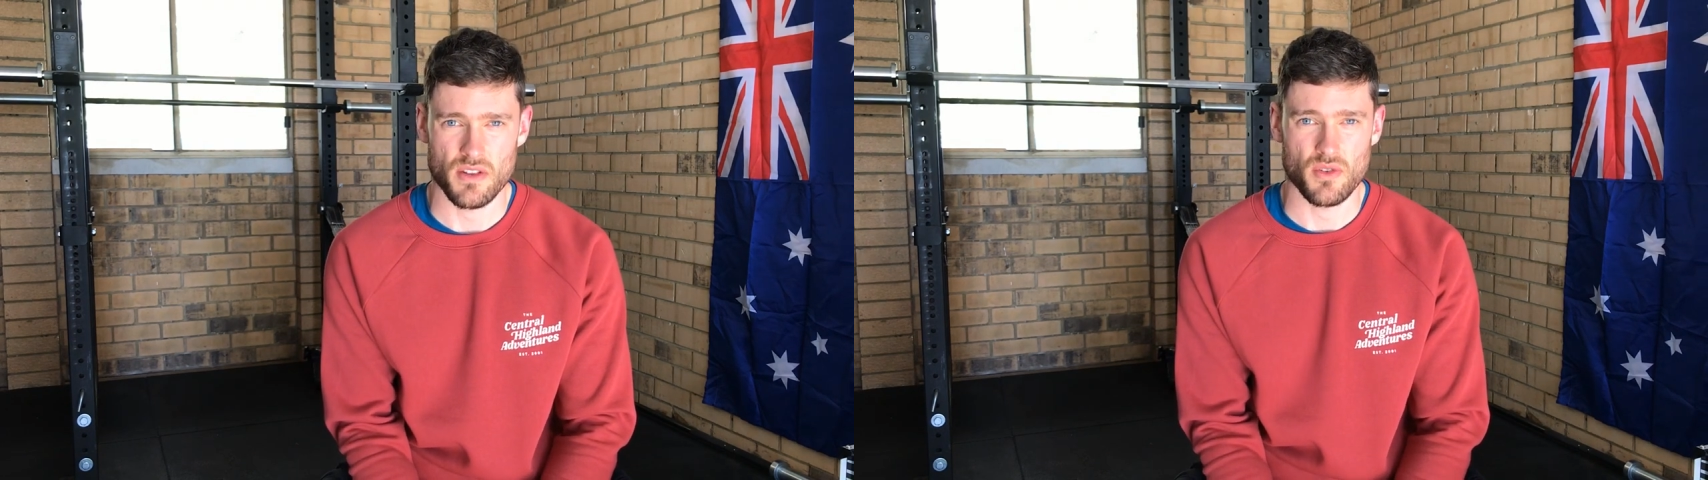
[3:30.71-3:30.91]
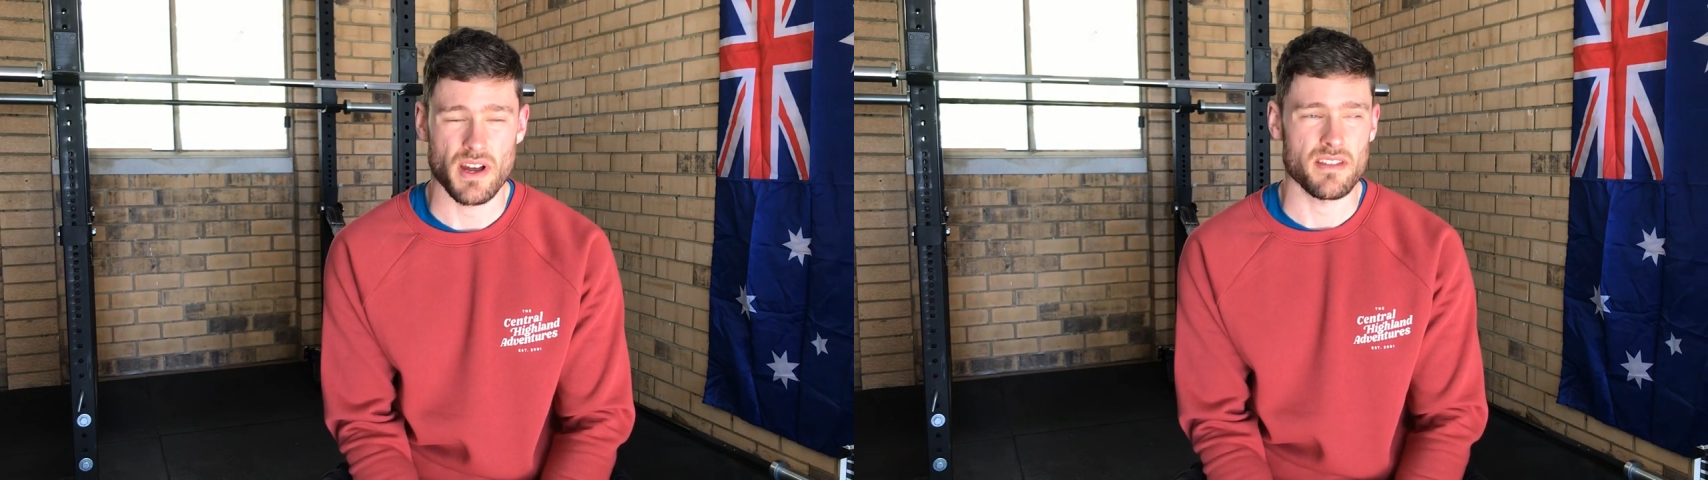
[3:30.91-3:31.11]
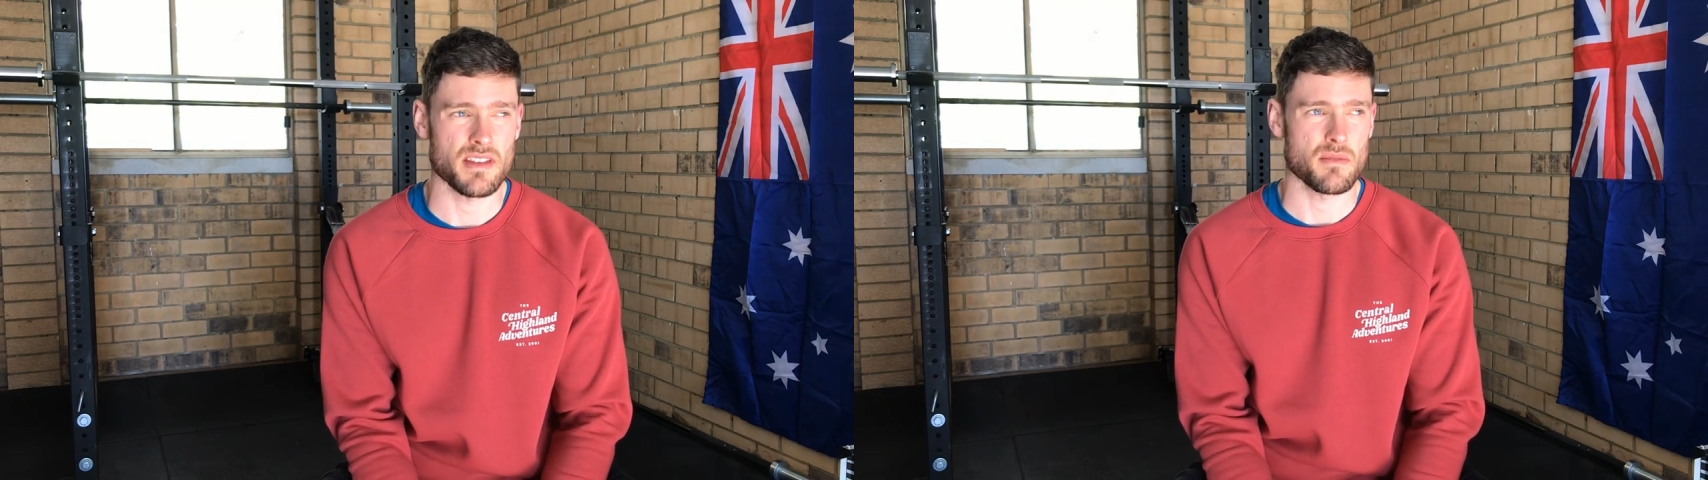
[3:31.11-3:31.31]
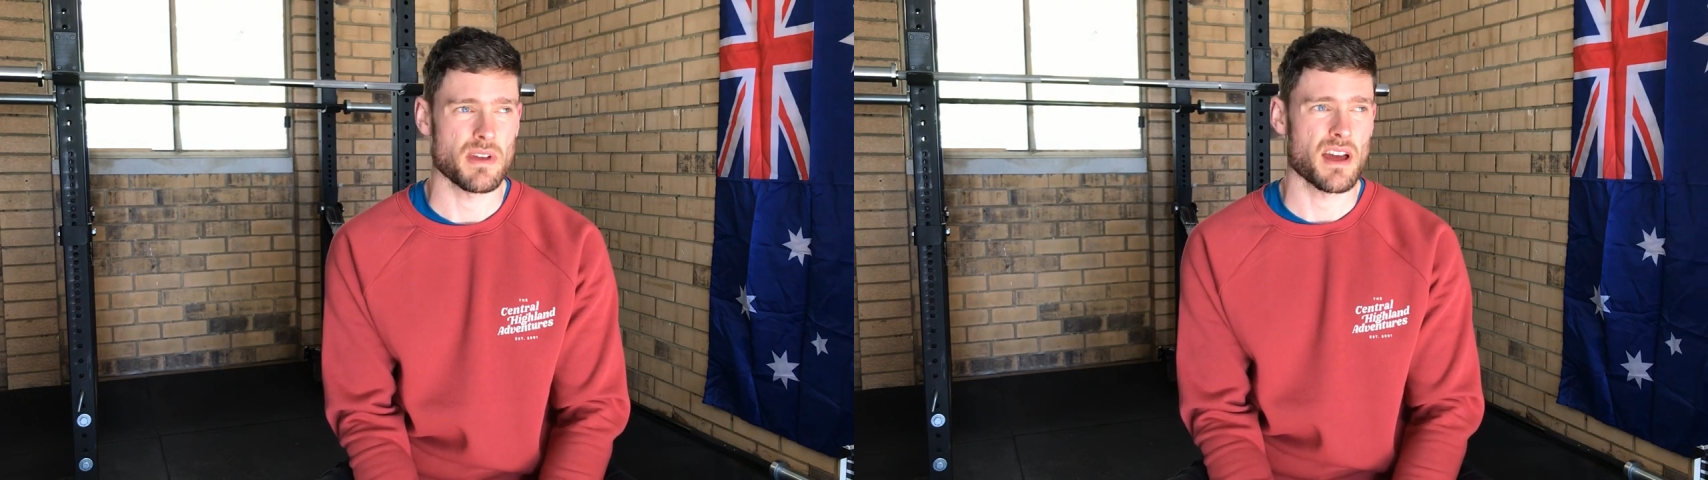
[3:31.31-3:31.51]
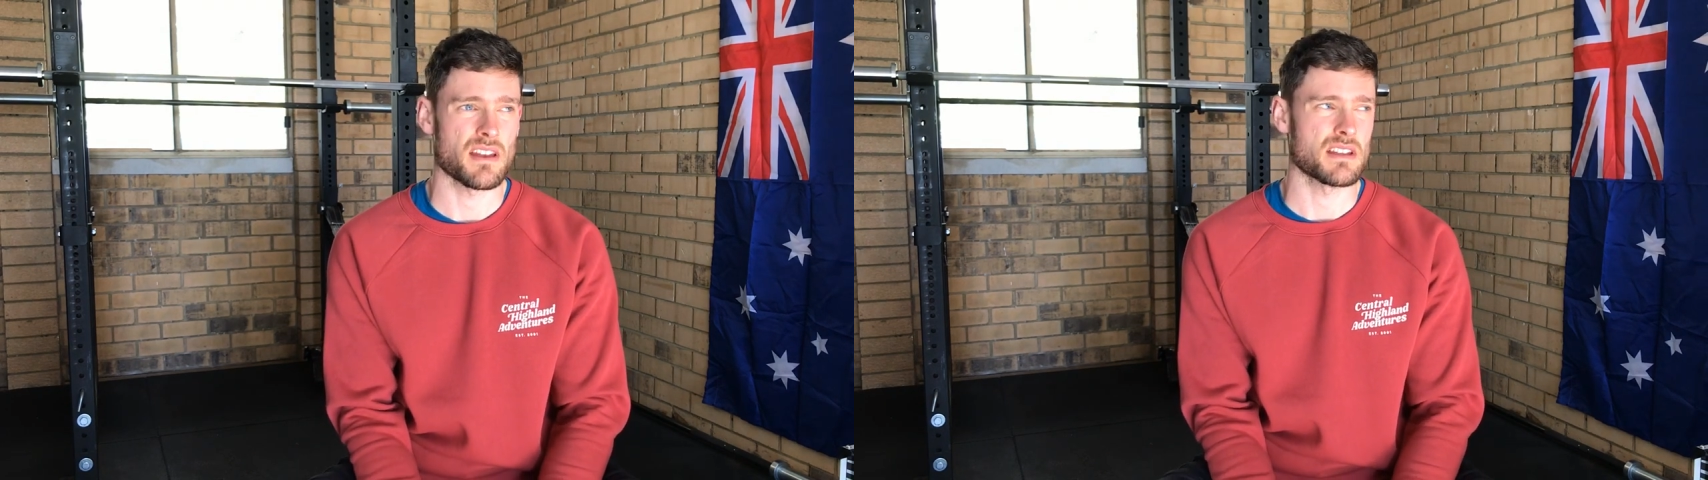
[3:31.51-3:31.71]
And the great thing
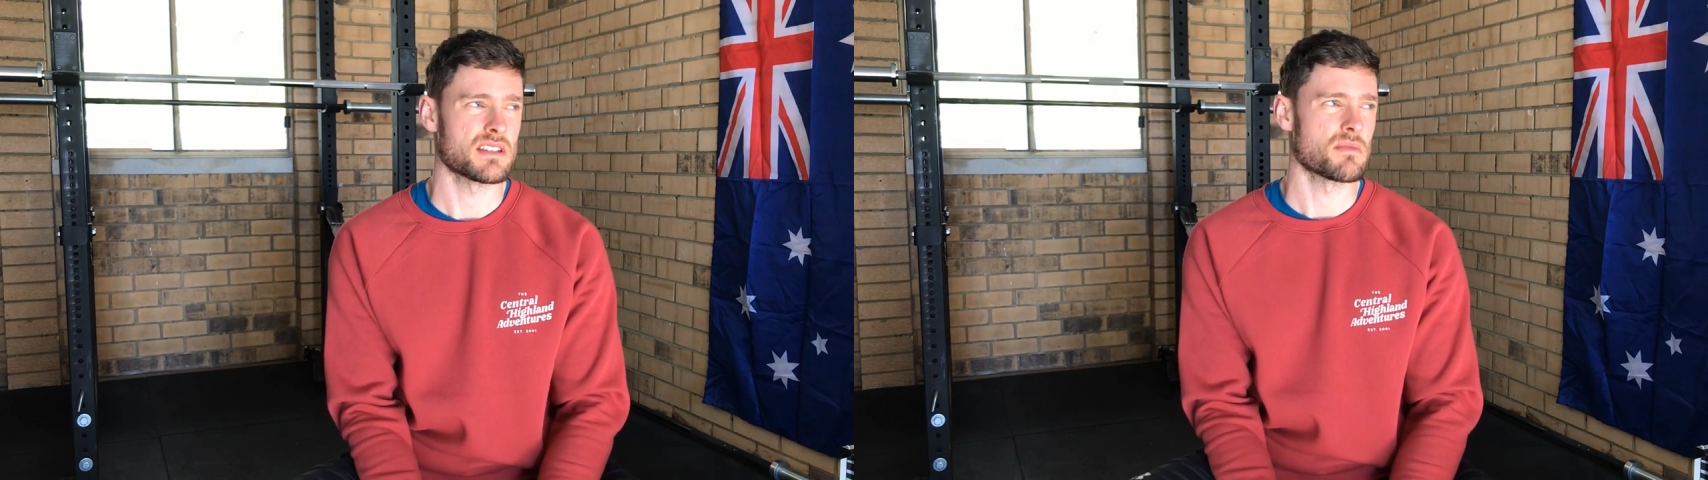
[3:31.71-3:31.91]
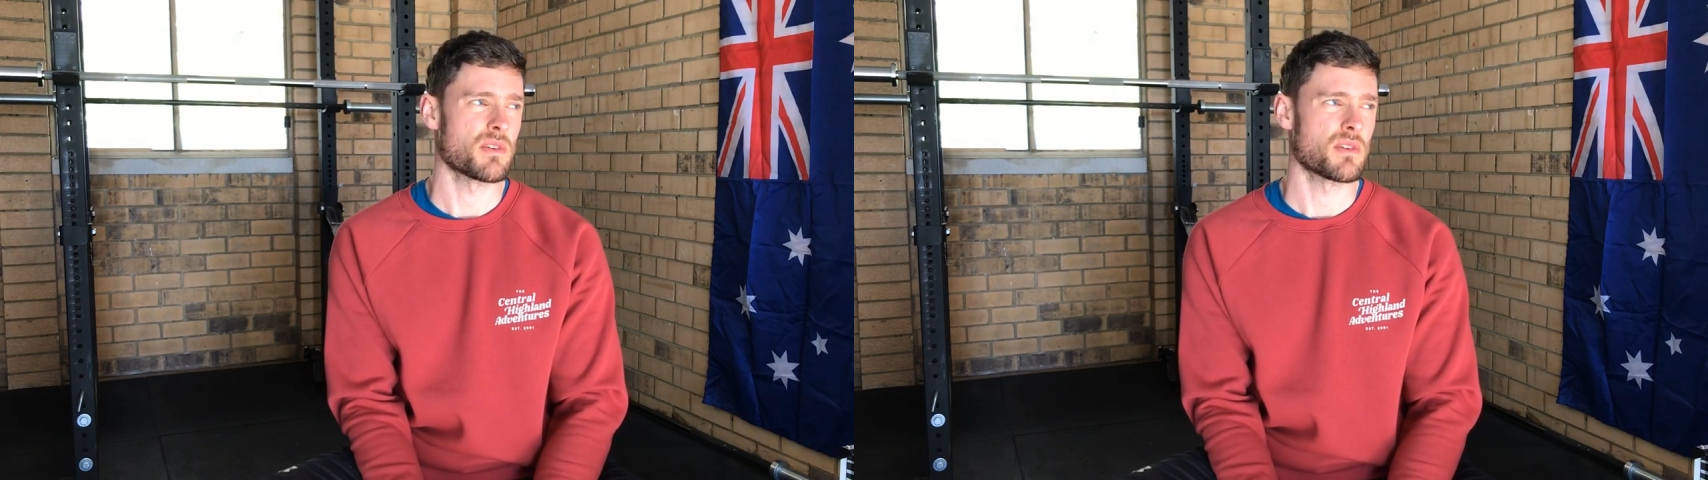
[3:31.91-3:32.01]
about it is